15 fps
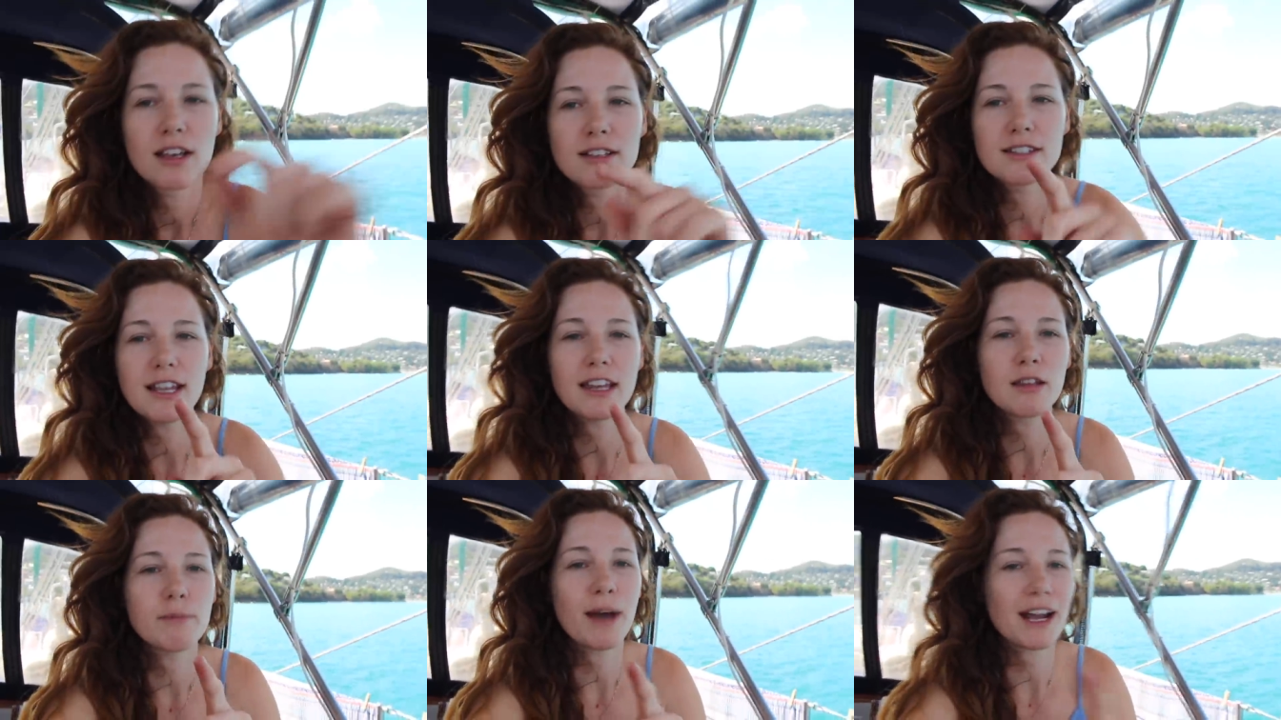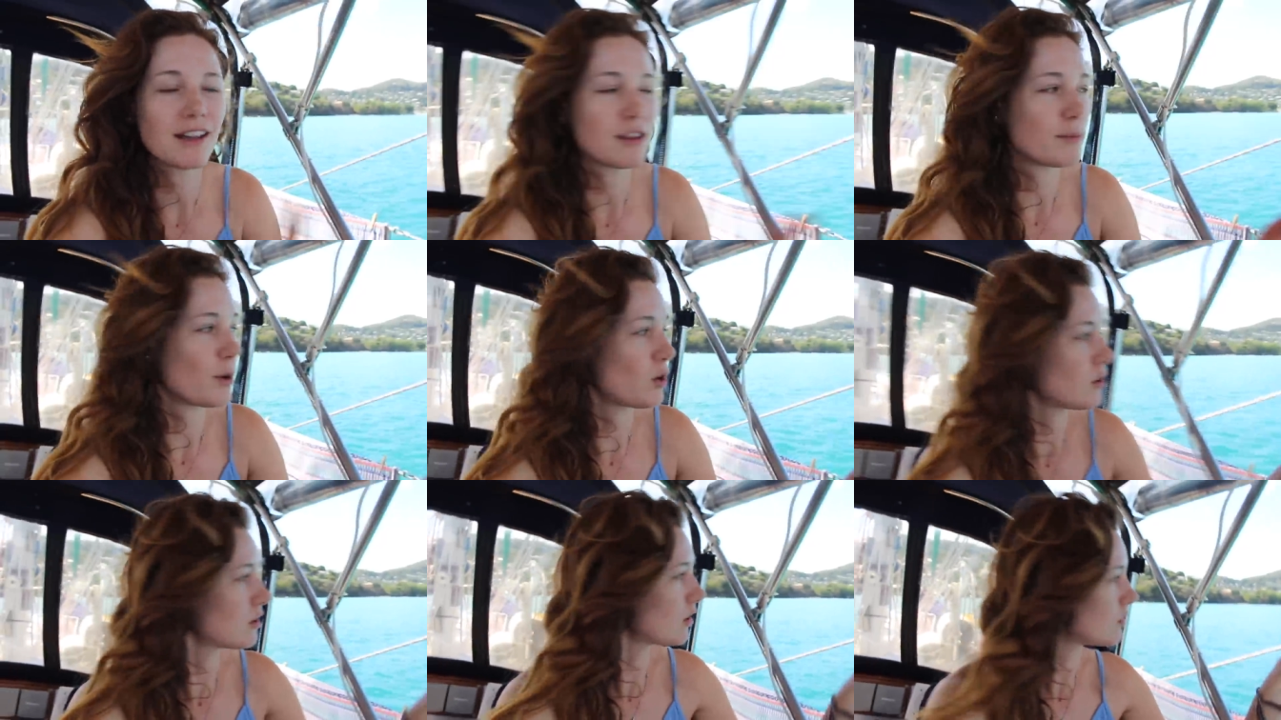so that the back of the
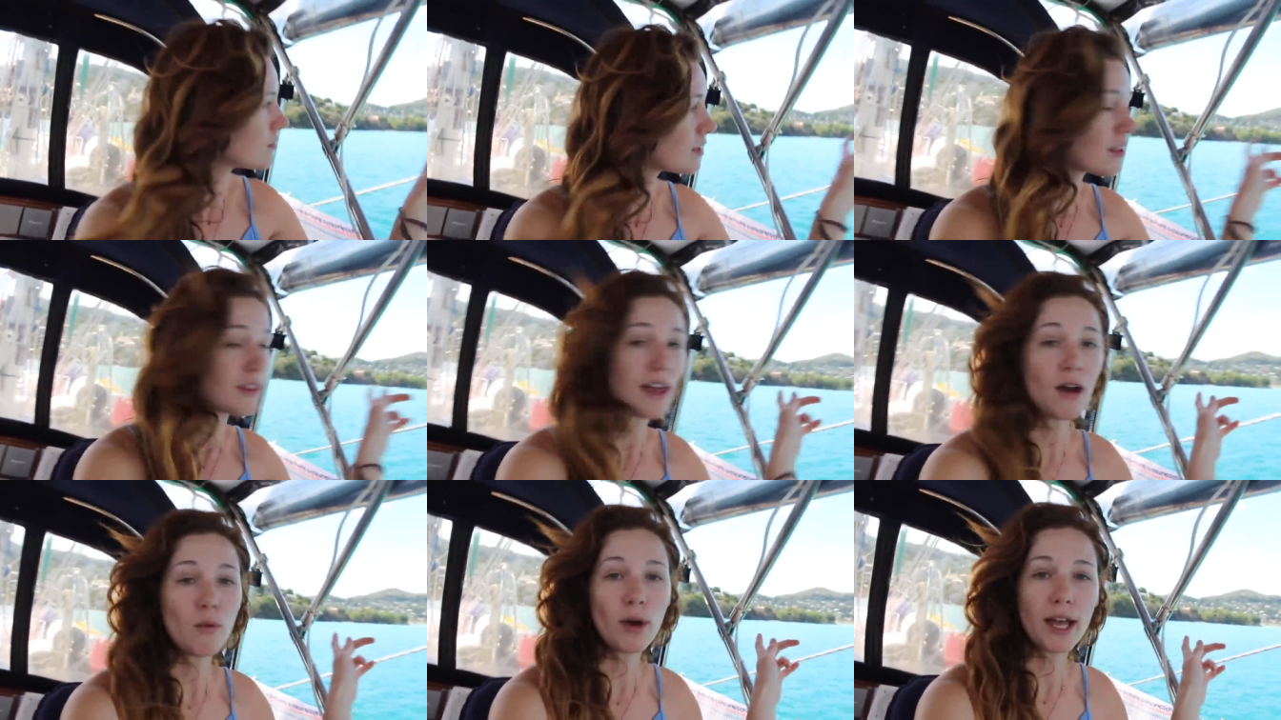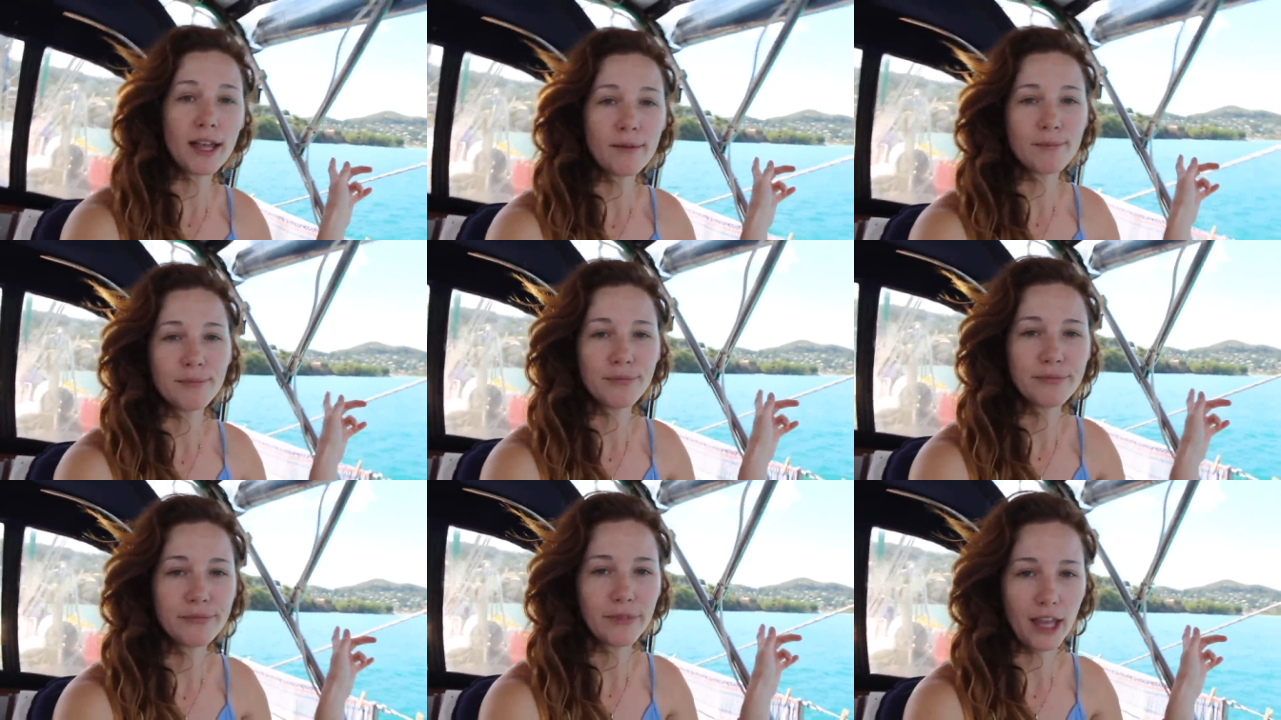boat goes that way
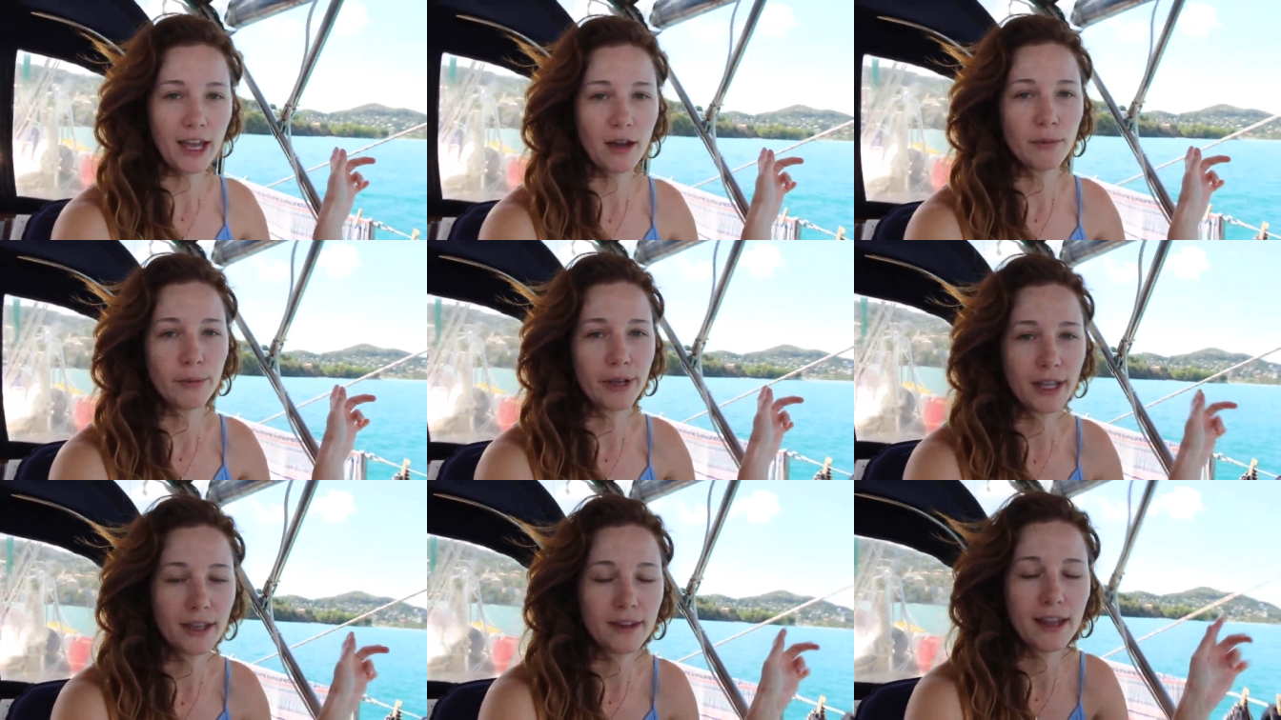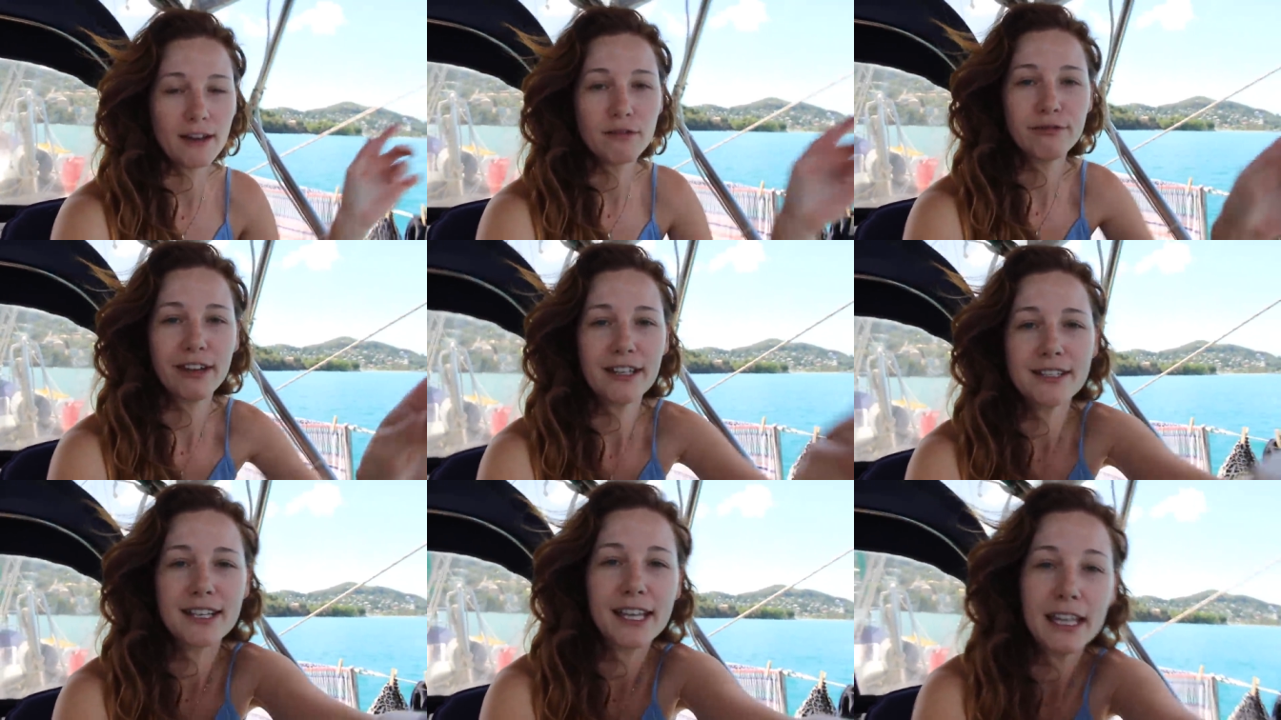and we are then
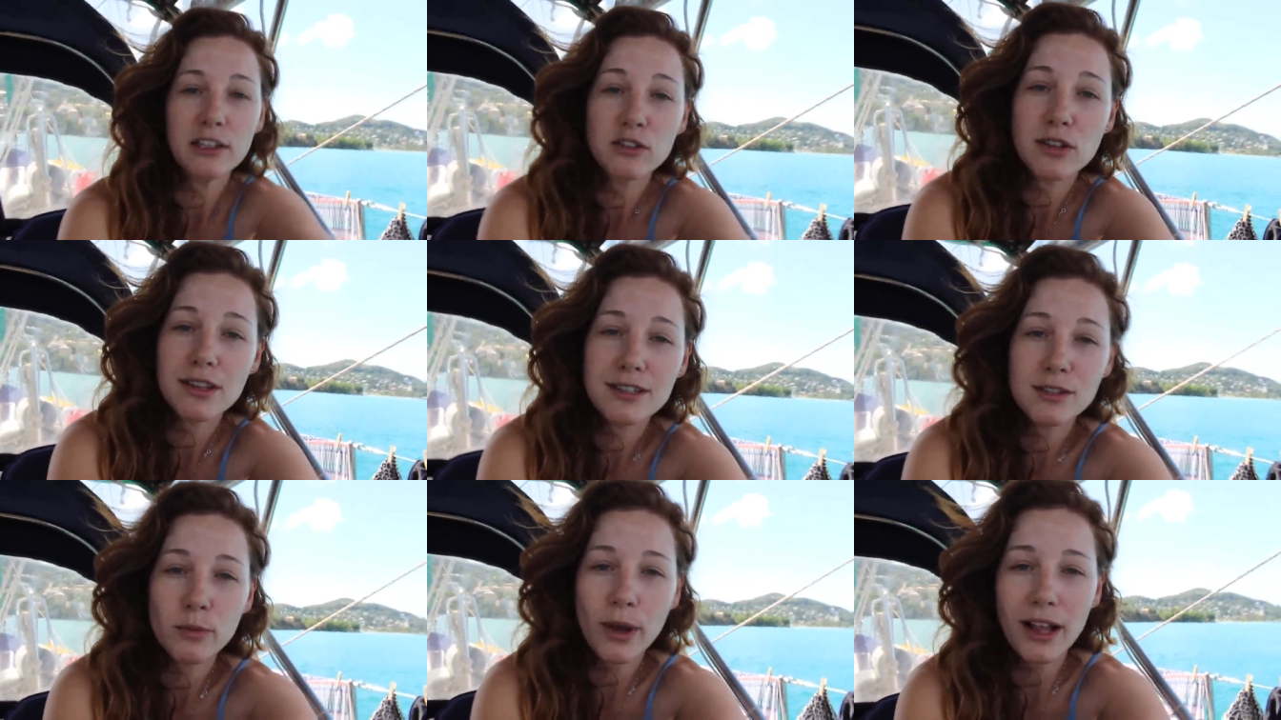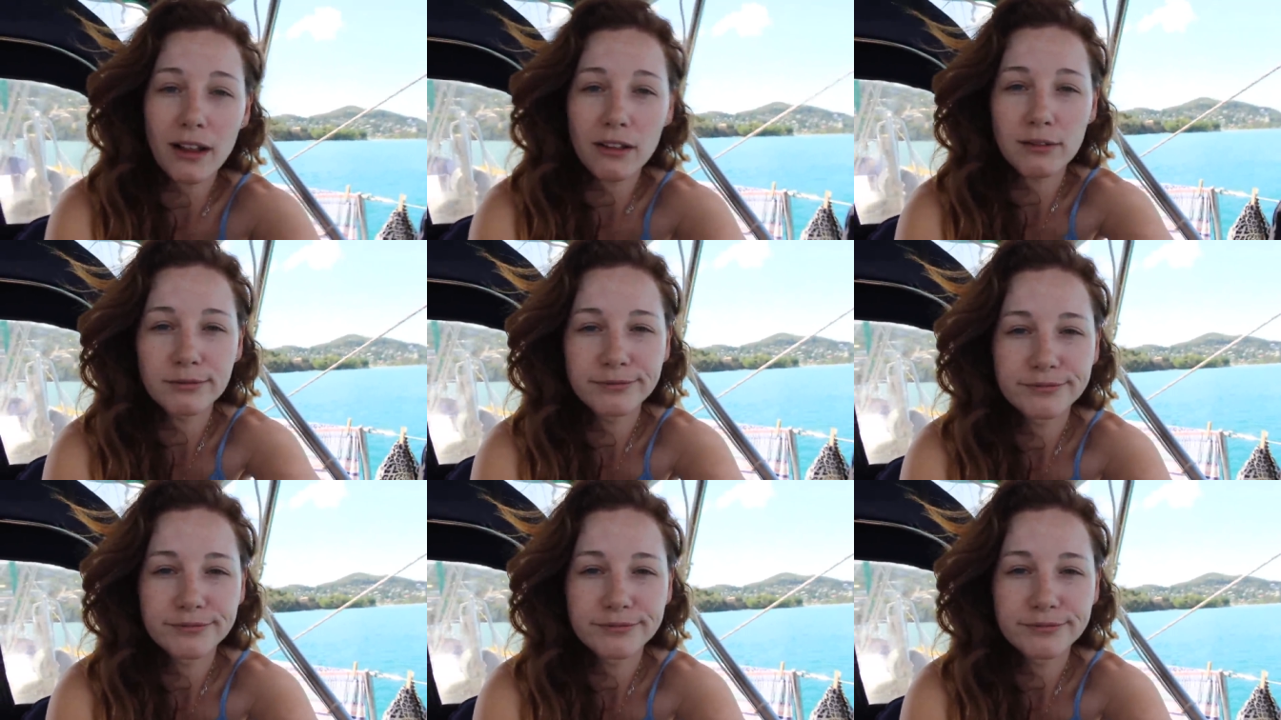facing into the swell.